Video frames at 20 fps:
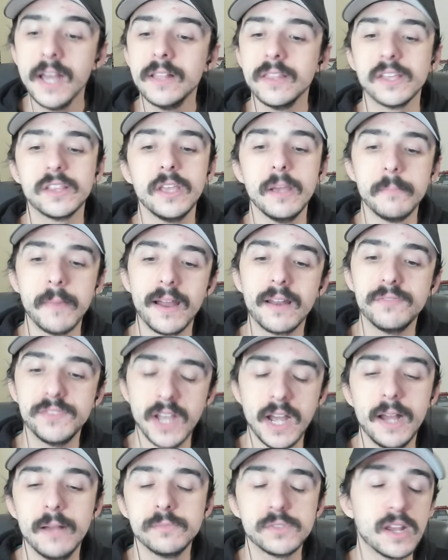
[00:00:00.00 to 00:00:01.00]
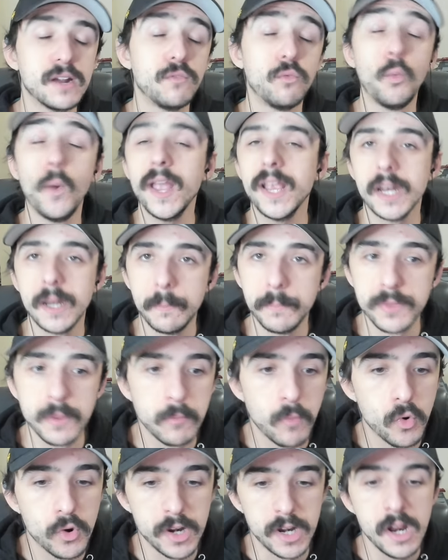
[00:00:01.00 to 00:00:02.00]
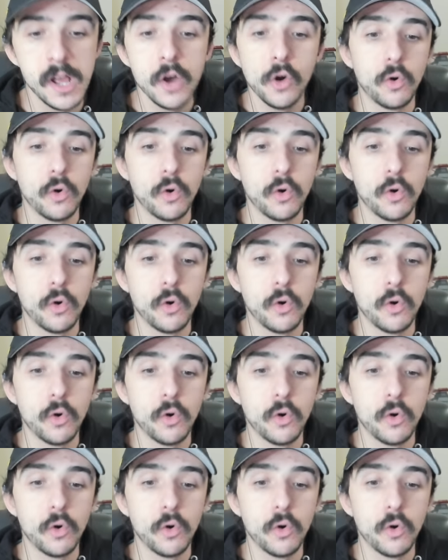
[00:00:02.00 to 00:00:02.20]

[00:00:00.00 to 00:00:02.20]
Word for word: Like the amount of times that I've waken up in the morning